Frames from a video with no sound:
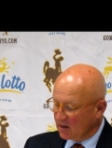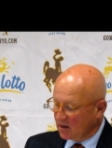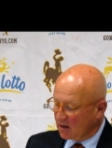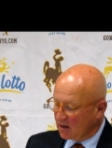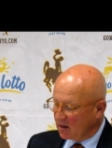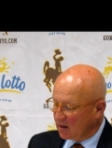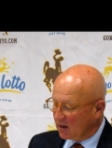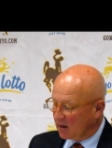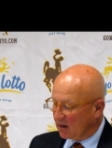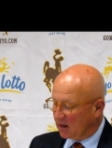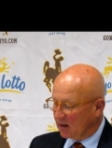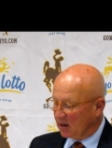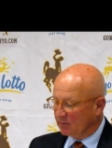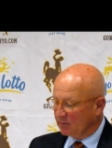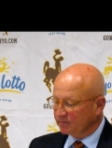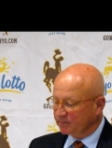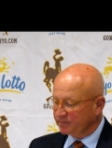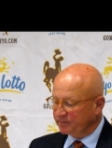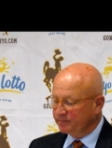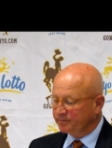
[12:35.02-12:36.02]
this year, or are you
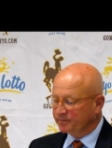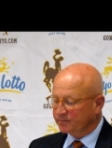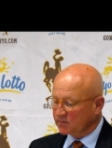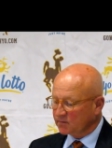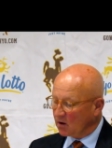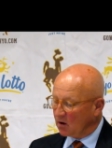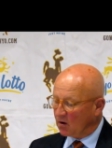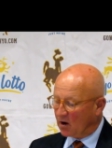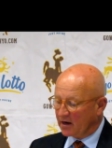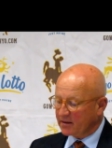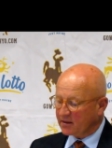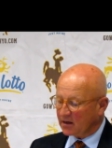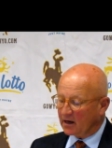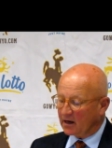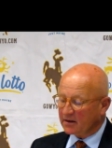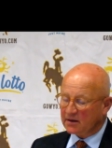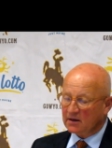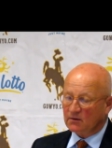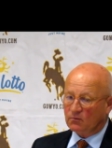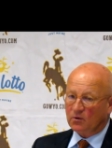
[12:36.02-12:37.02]
still looking? No, I
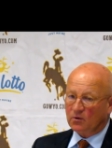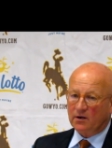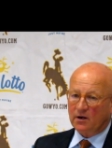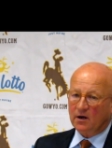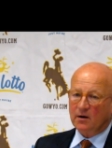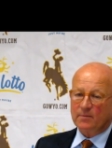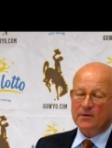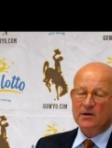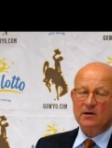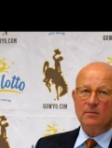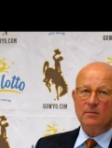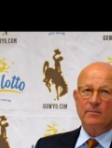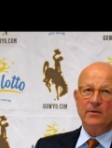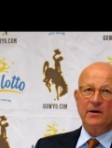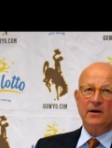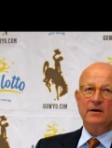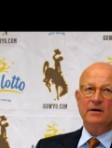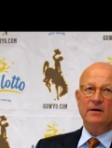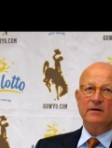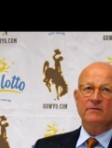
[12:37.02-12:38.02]
think we're going to be
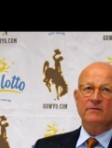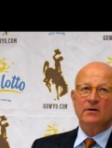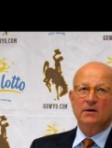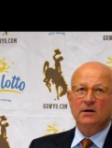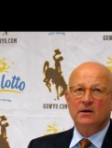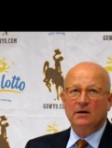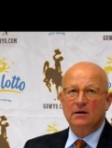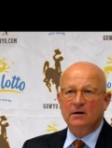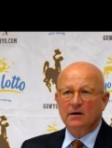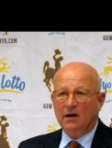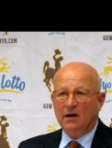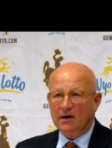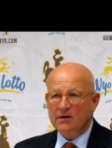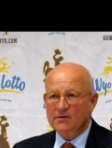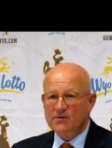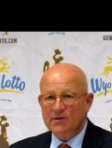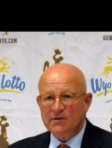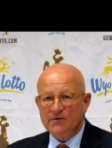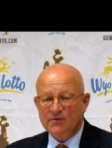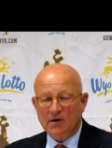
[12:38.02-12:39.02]
competitive. I
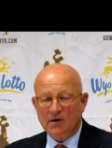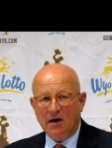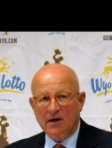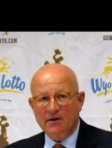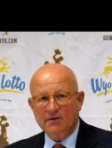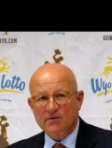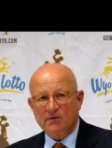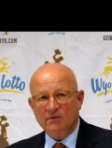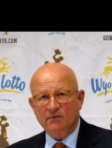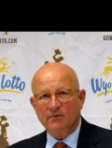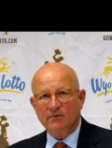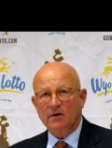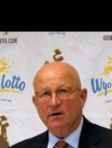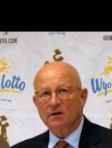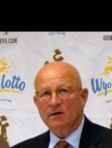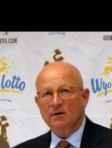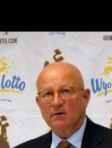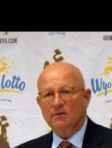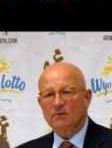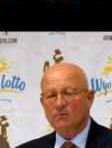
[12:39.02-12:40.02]
see signs
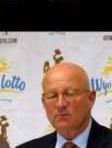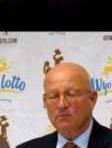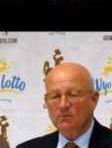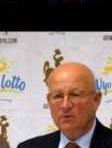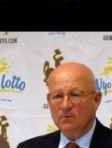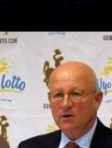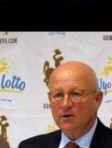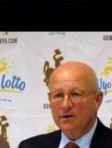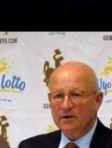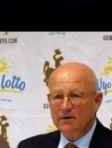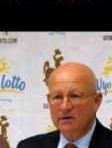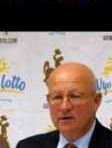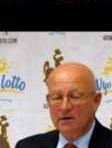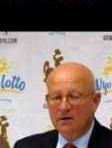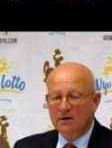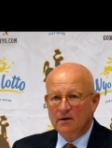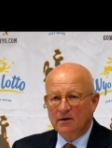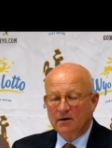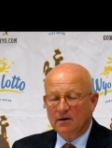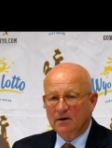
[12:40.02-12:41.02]
of really
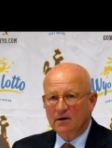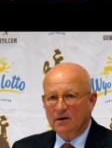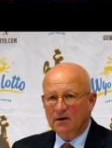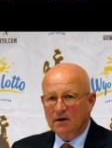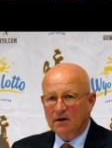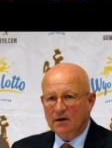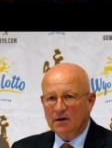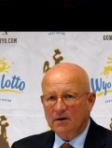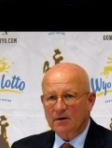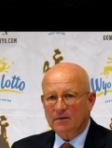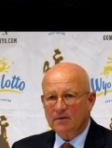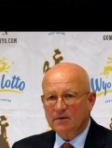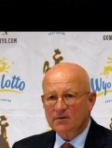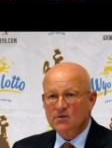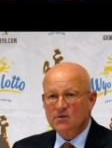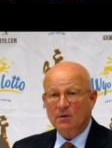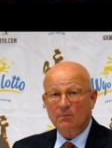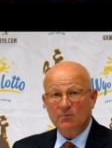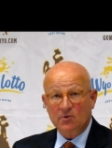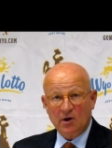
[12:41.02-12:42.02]

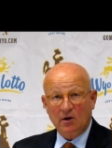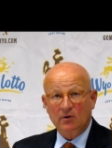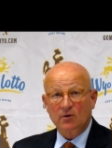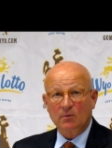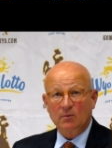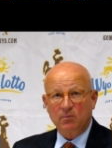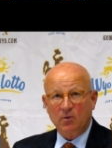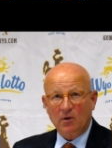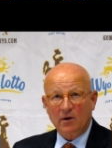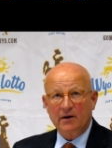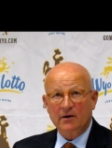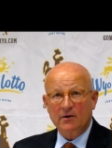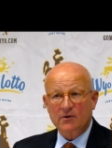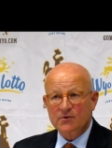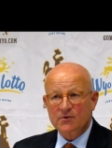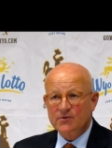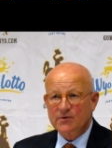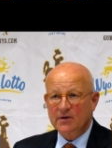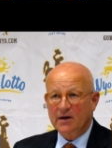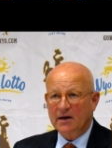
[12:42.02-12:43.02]
some younger
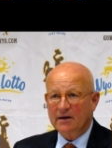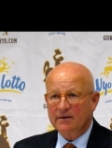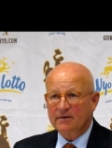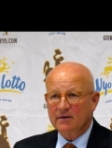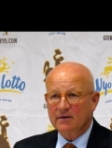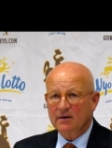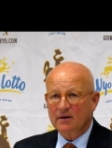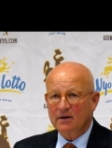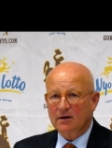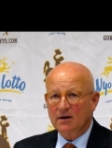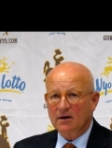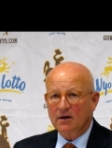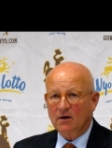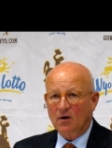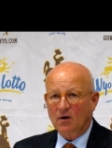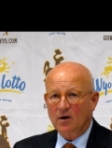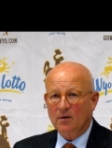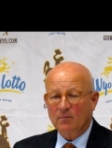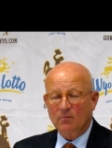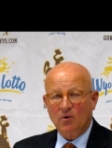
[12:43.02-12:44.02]
players that
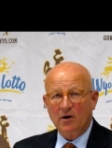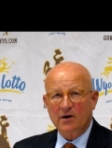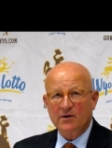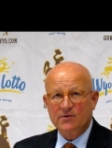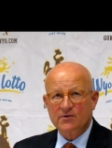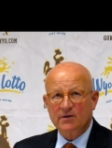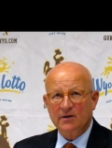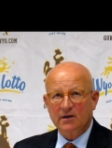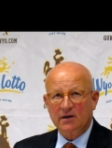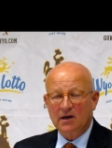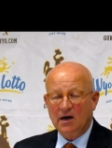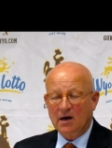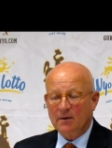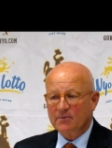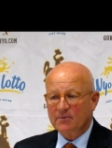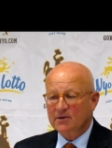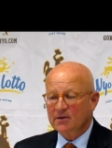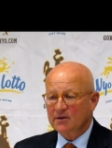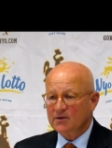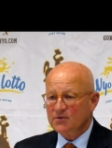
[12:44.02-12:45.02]
are embracing the
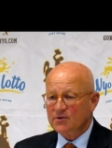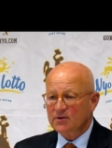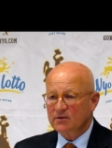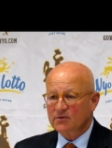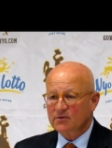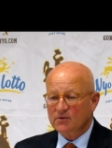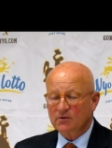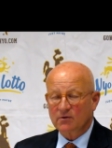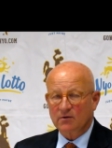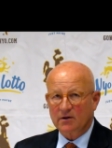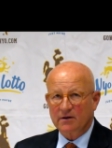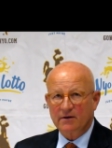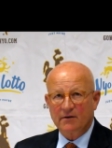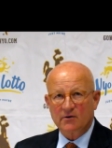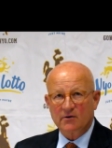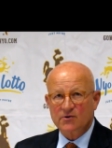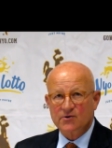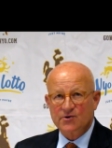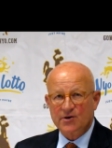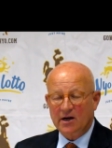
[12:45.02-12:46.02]
competition. Certainly
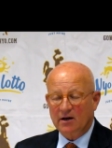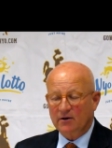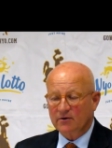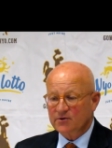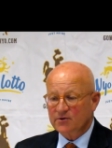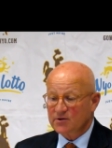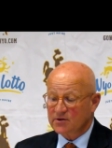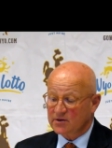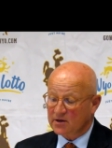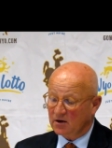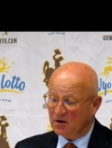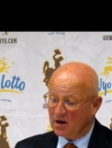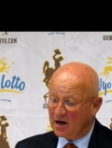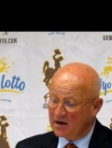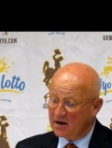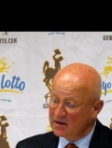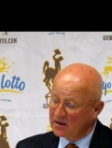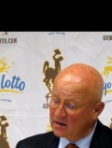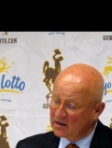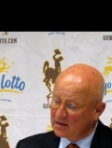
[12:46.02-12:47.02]
there's challenges there.
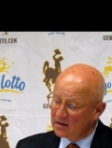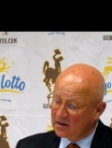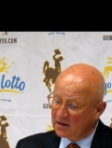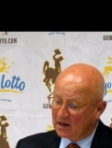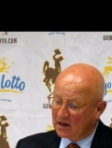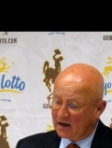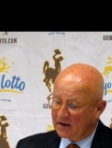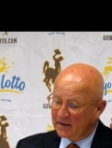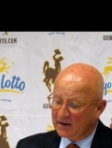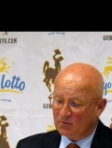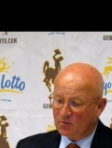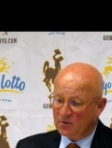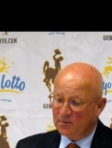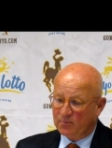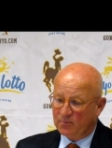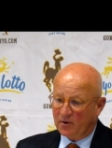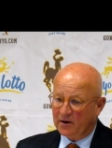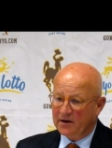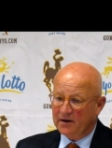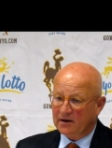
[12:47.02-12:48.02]
I think we
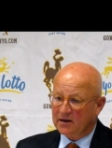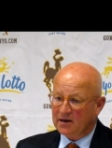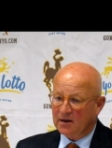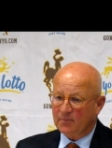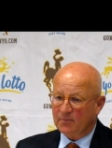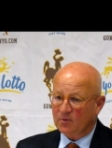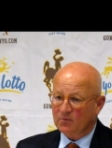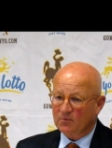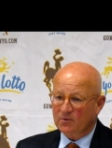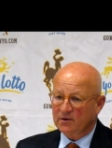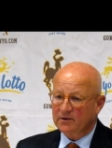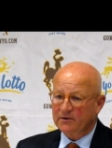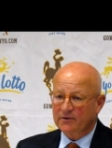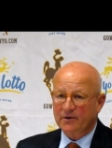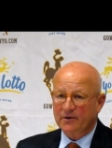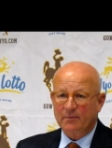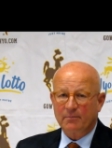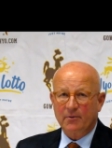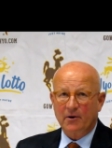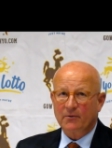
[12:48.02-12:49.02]
played a couple of really
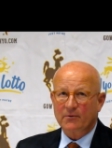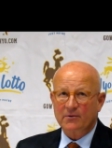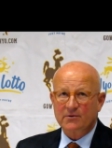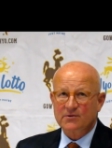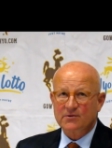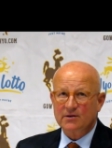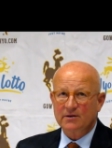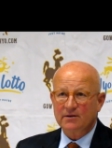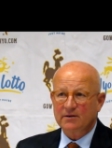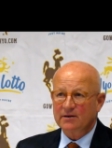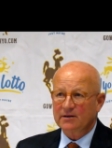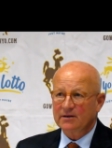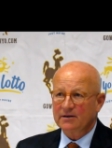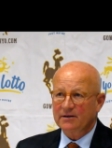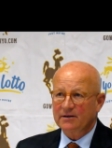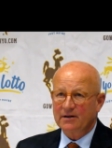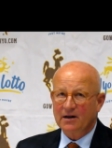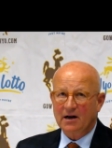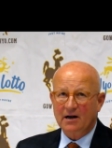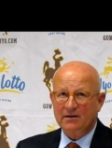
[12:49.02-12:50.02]
good opponents in
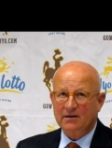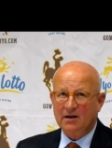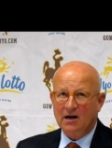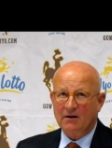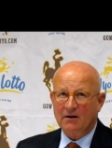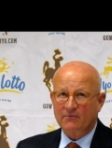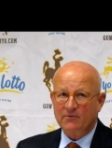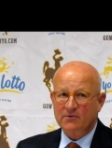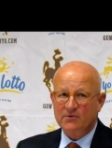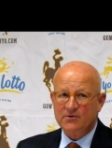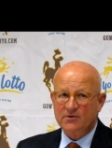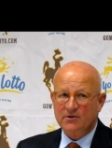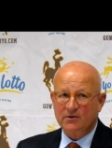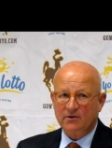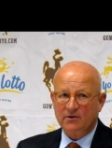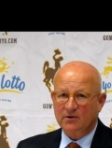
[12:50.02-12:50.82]
the non-conference.